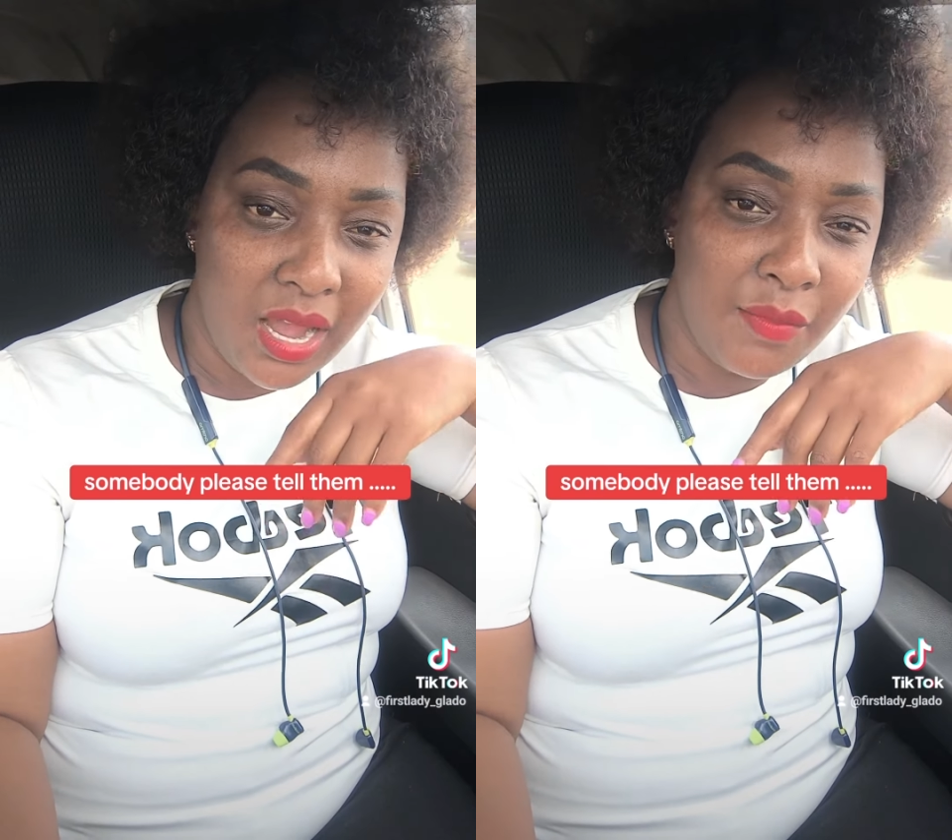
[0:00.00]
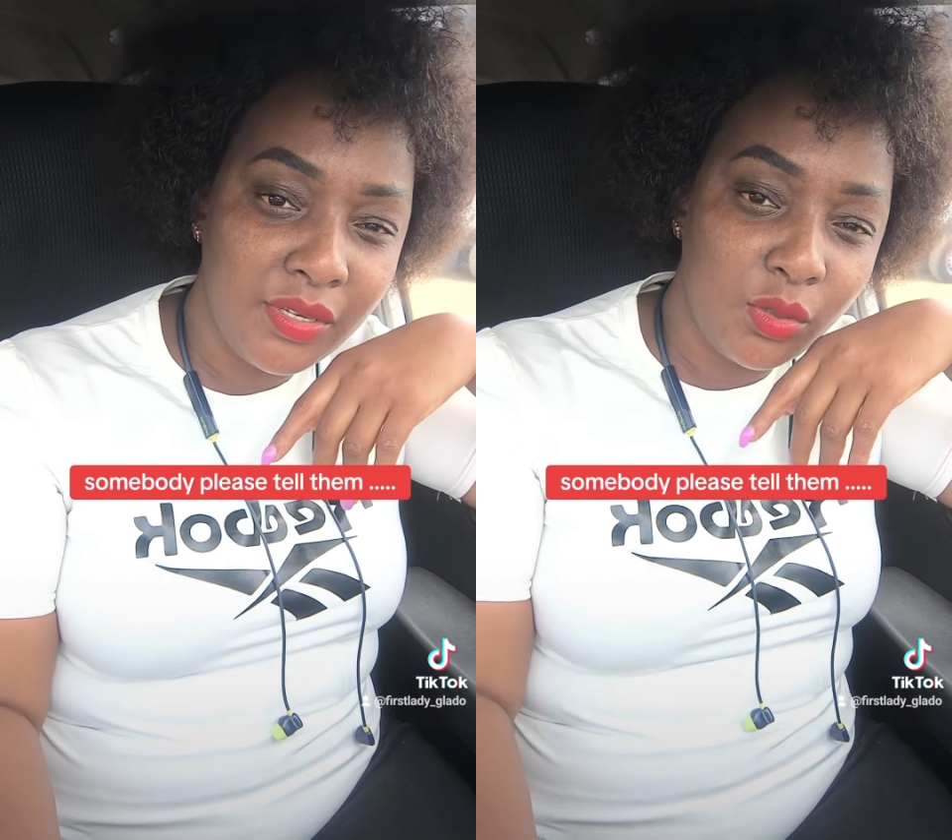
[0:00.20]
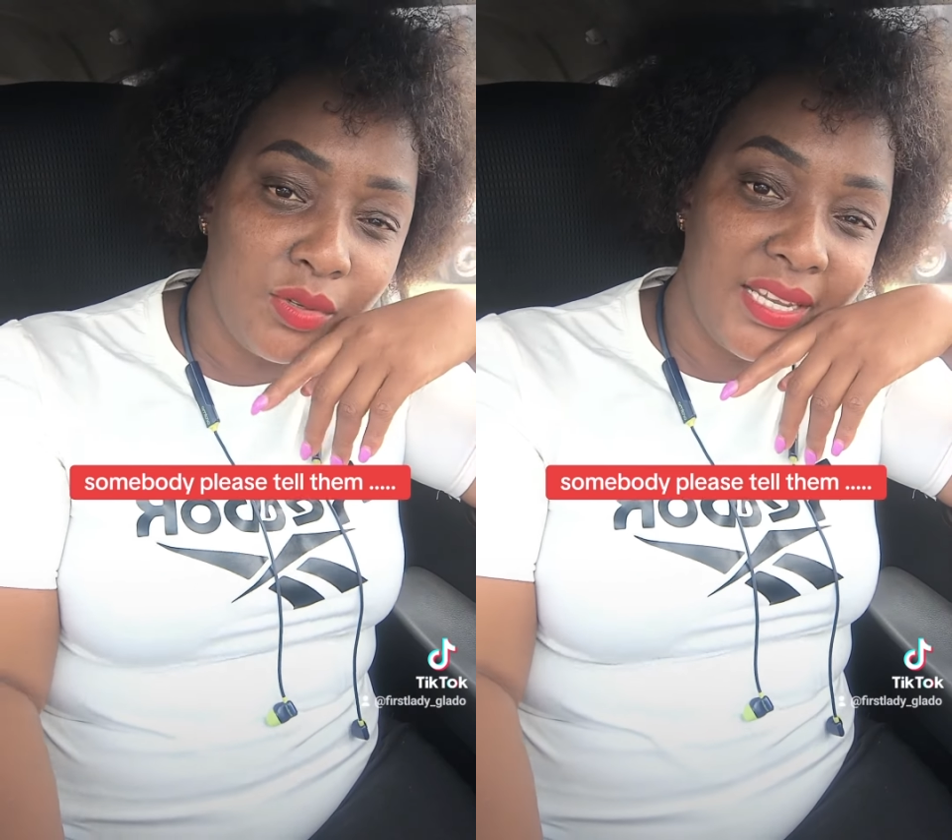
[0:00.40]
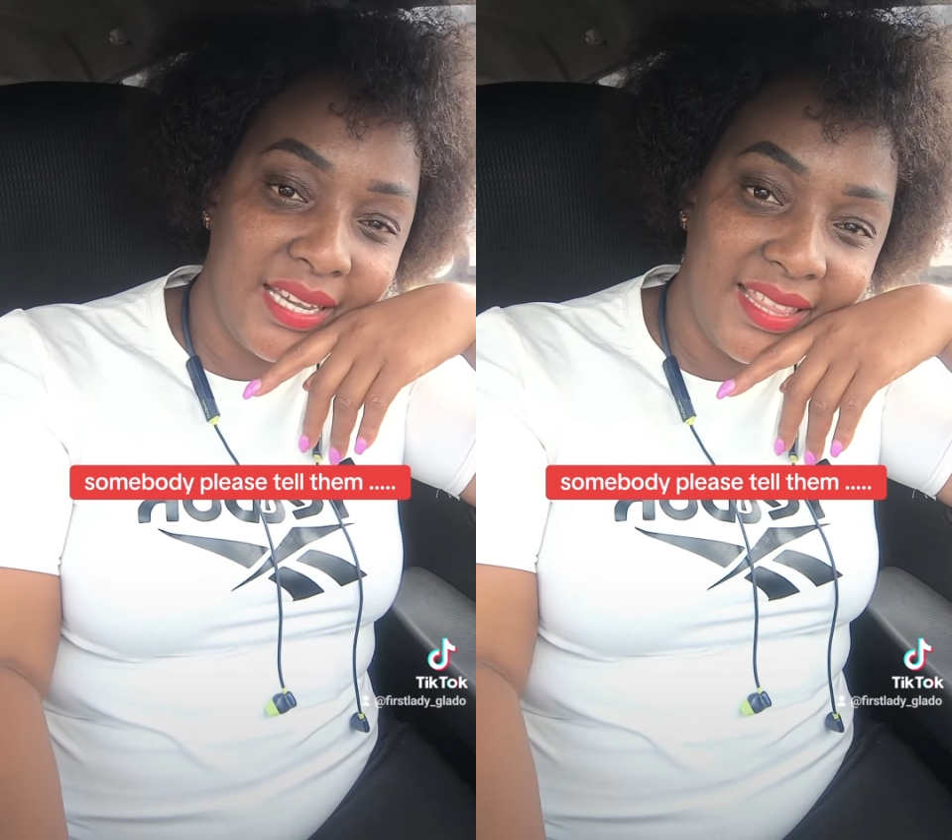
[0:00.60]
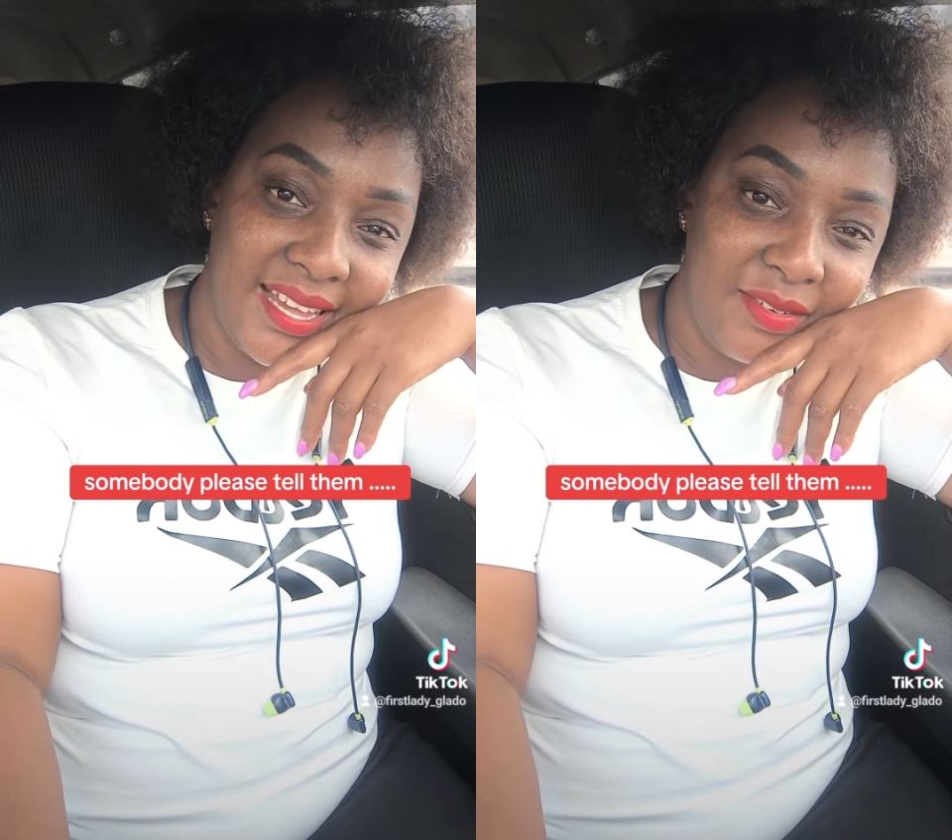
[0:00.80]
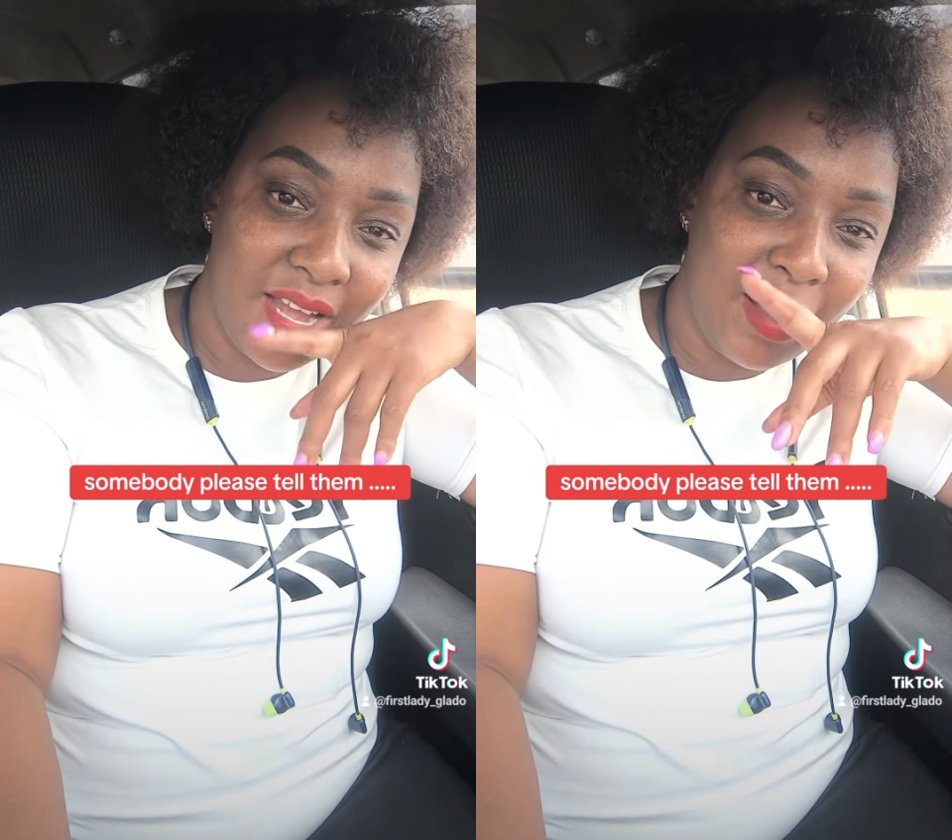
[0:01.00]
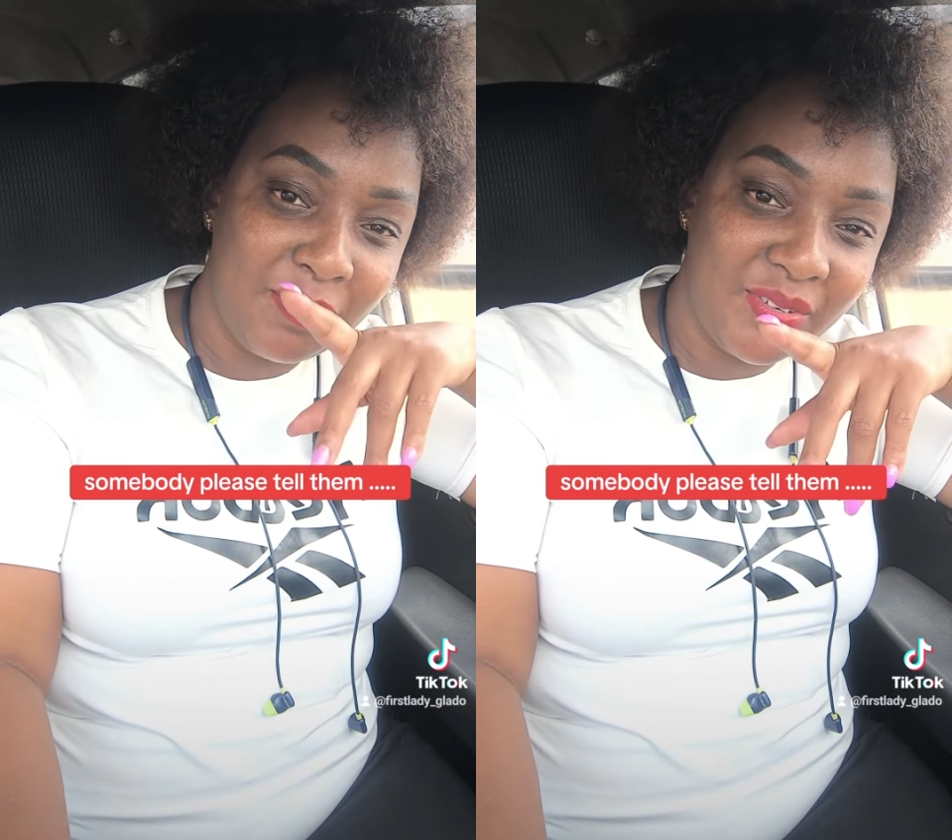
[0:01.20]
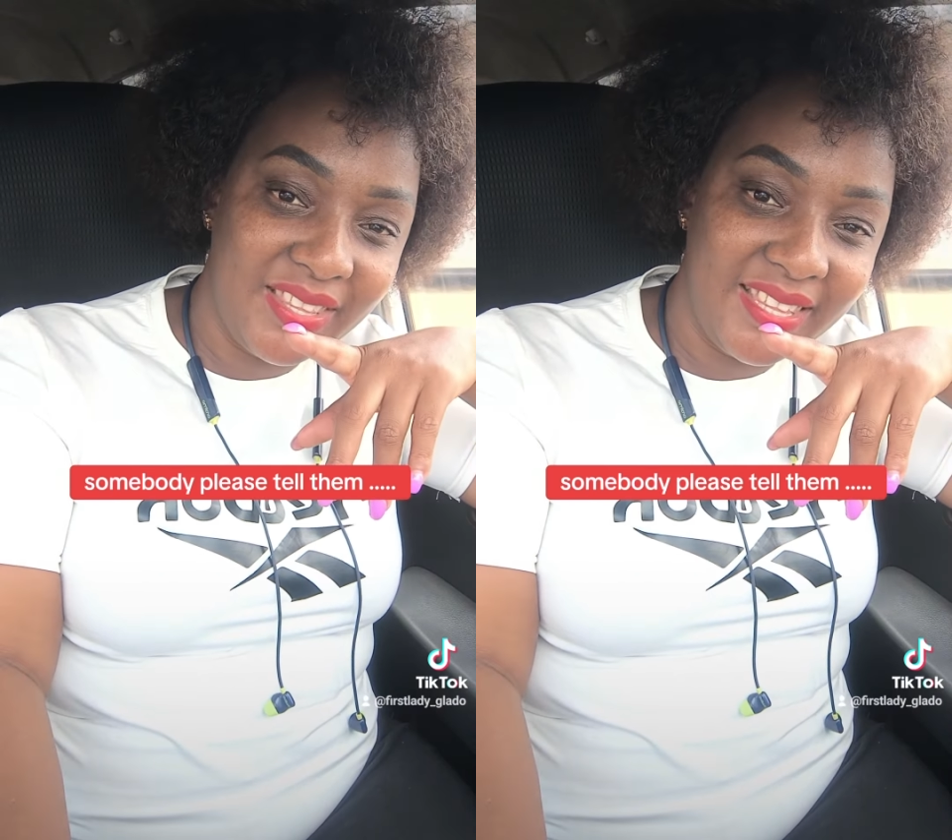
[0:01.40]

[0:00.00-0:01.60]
Are we together up to